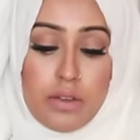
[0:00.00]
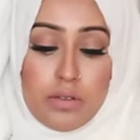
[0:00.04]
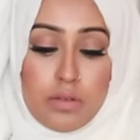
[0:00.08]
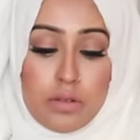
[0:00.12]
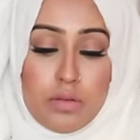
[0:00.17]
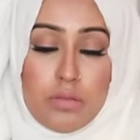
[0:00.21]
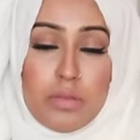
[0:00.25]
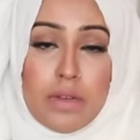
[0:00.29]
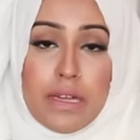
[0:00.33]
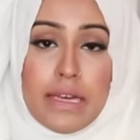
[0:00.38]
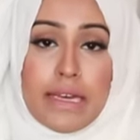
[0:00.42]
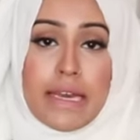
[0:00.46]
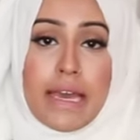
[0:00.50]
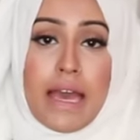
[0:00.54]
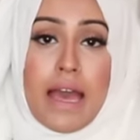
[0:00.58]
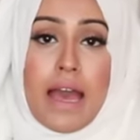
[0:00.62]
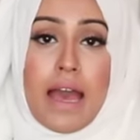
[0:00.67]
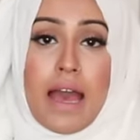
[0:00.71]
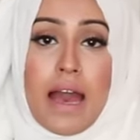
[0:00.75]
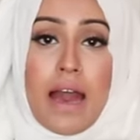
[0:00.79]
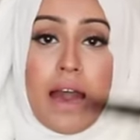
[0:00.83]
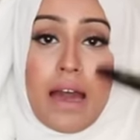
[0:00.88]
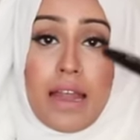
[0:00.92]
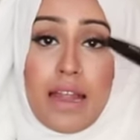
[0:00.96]
Normally,
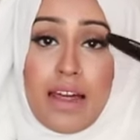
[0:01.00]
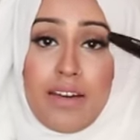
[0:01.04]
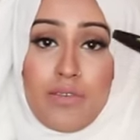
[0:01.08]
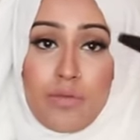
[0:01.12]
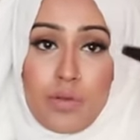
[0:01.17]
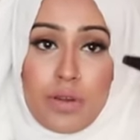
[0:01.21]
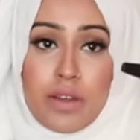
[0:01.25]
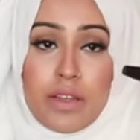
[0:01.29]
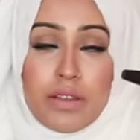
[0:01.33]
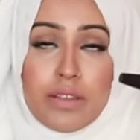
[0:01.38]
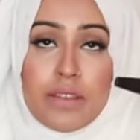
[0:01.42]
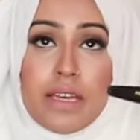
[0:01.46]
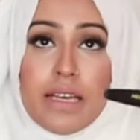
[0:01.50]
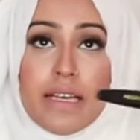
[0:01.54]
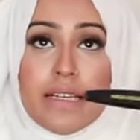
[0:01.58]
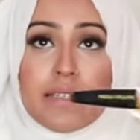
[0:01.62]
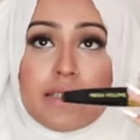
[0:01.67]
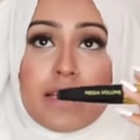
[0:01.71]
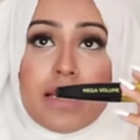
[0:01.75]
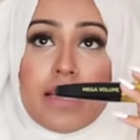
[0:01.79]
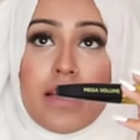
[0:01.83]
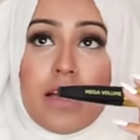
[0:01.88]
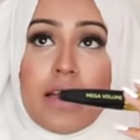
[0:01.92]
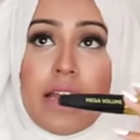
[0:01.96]
I'll have one of
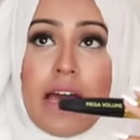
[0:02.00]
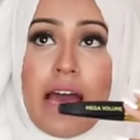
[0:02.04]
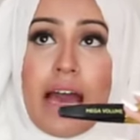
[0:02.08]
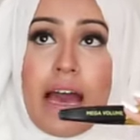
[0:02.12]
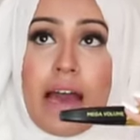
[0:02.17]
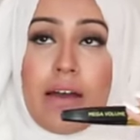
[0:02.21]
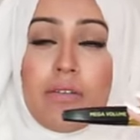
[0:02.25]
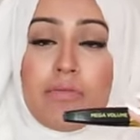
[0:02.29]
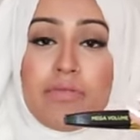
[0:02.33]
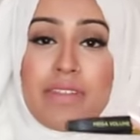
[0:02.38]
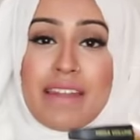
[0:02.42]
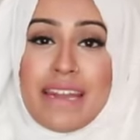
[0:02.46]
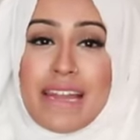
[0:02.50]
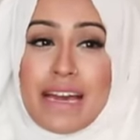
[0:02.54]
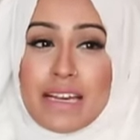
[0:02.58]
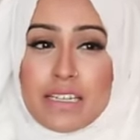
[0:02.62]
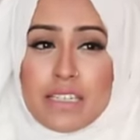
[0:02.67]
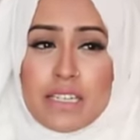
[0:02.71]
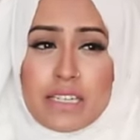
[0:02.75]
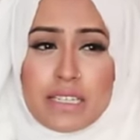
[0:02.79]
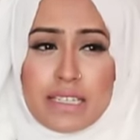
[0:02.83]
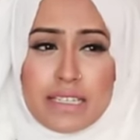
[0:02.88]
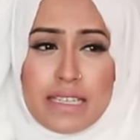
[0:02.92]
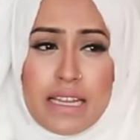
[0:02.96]
these, and I'll have the
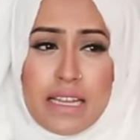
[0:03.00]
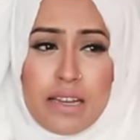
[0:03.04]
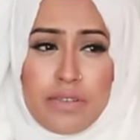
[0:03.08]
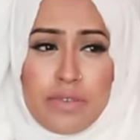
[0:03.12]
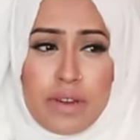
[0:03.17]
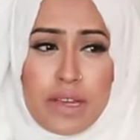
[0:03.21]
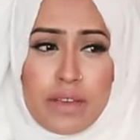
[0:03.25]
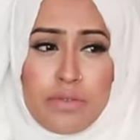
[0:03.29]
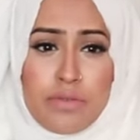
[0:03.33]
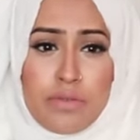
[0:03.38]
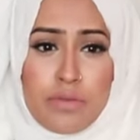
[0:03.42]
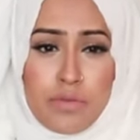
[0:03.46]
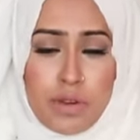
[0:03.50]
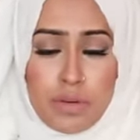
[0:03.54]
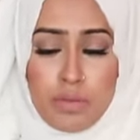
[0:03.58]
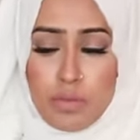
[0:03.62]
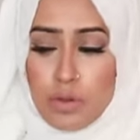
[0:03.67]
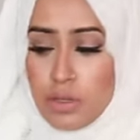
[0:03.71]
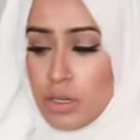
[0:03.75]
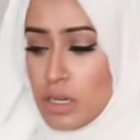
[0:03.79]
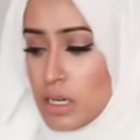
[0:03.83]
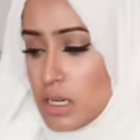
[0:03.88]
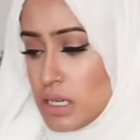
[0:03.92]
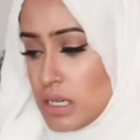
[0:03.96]
Lash Accelerate from
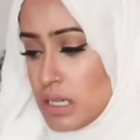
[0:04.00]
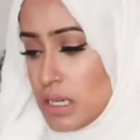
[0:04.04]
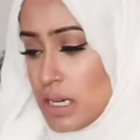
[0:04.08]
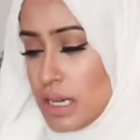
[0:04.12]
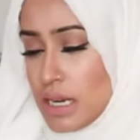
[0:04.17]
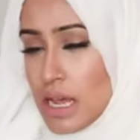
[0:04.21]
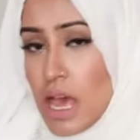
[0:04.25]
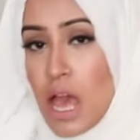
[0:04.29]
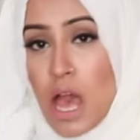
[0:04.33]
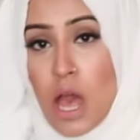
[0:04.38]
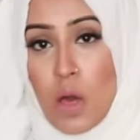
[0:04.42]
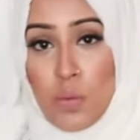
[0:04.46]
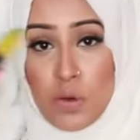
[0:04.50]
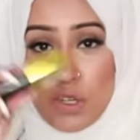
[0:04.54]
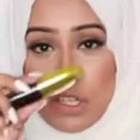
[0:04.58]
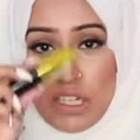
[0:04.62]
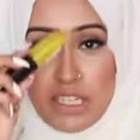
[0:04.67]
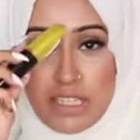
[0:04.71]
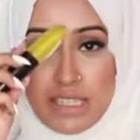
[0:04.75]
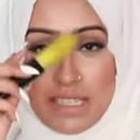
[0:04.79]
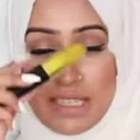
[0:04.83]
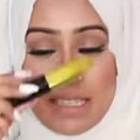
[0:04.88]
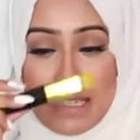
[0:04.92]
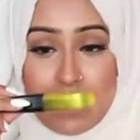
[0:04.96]
Rimmel London,
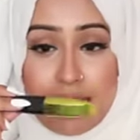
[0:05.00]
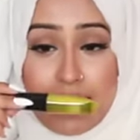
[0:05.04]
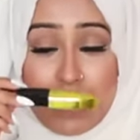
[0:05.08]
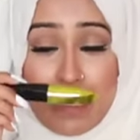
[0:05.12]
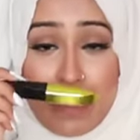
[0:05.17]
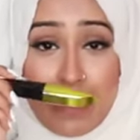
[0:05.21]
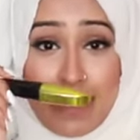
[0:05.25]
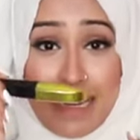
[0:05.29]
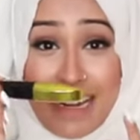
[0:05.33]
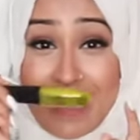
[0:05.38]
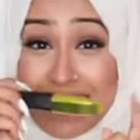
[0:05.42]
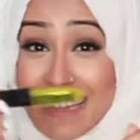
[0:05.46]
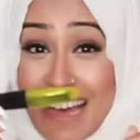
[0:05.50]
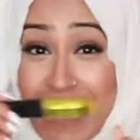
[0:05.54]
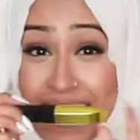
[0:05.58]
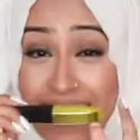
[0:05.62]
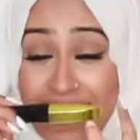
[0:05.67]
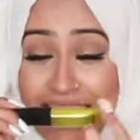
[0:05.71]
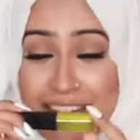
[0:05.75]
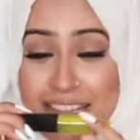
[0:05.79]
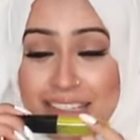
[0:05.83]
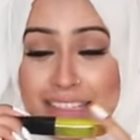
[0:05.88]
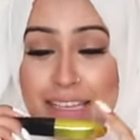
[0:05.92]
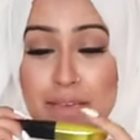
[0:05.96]
which is
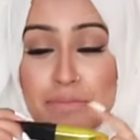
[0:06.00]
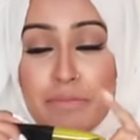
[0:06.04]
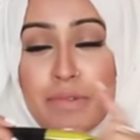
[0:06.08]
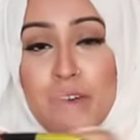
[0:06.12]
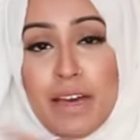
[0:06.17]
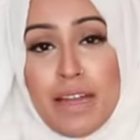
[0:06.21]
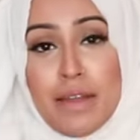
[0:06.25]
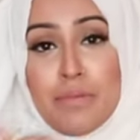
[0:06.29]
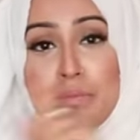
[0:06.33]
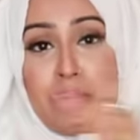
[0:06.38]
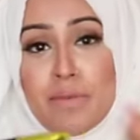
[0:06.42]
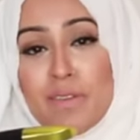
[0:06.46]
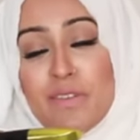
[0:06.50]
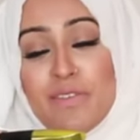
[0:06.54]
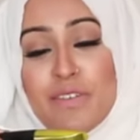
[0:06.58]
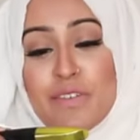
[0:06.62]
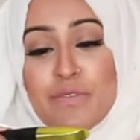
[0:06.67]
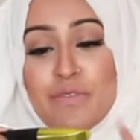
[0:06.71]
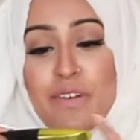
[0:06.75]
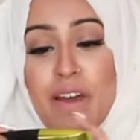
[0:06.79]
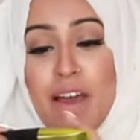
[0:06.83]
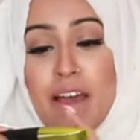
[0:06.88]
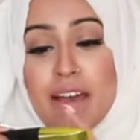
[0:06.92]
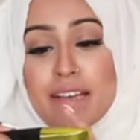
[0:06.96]
exactly the same colour, but the
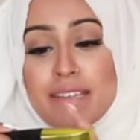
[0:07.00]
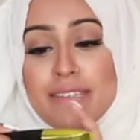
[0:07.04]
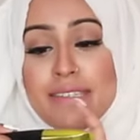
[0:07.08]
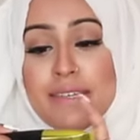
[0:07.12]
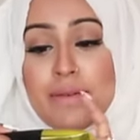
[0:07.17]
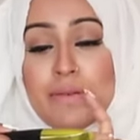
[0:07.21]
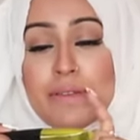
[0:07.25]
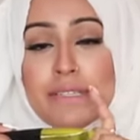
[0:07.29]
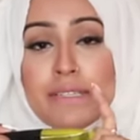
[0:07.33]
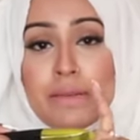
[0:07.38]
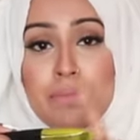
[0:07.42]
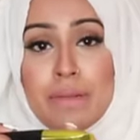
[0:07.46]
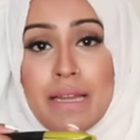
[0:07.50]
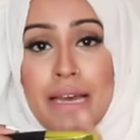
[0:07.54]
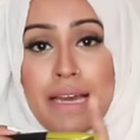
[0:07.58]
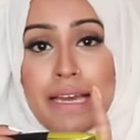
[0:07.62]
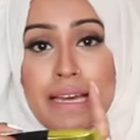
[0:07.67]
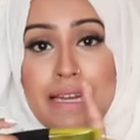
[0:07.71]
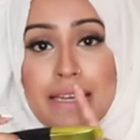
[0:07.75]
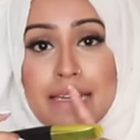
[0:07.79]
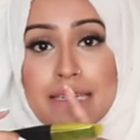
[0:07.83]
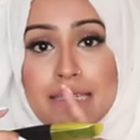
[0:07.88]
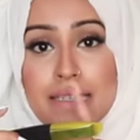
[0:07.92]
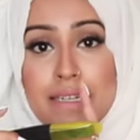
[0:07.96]
reverse, so it's a
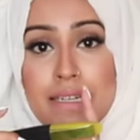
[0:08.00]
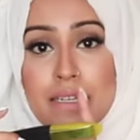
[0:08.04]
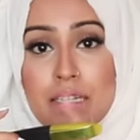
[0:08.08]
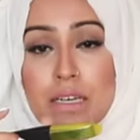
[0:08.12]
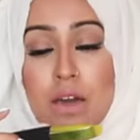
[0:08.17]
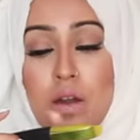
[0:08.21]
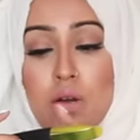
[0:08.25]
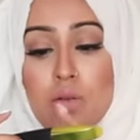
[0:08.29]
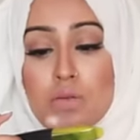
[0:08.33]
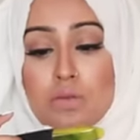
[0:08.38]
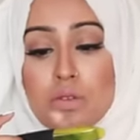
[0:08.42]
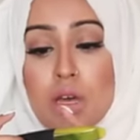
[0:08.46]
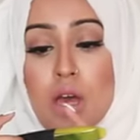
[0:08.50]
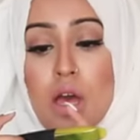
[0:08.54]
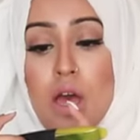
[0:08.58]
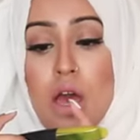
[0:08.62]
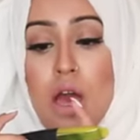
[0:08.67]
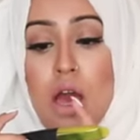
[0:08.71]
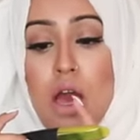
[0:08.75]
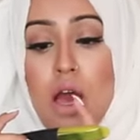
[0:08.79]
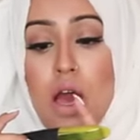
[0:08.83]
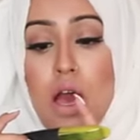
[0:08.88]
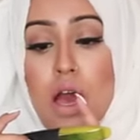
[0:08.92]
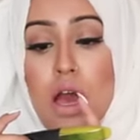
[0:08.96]
black lid and a gold,
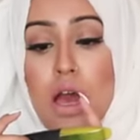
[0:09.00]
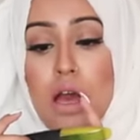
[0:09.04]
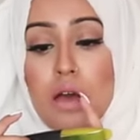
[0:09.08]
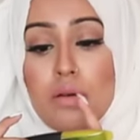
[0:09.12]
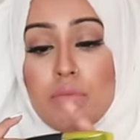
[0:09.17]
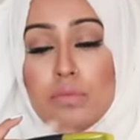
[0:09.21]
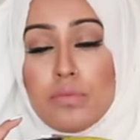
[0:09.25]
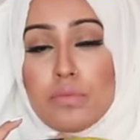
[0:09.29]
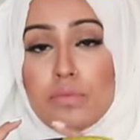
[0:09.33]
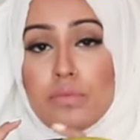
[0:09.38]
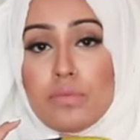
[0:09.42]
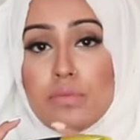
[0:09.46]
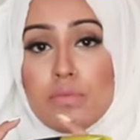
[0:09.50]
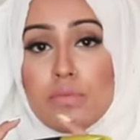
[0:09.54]
um,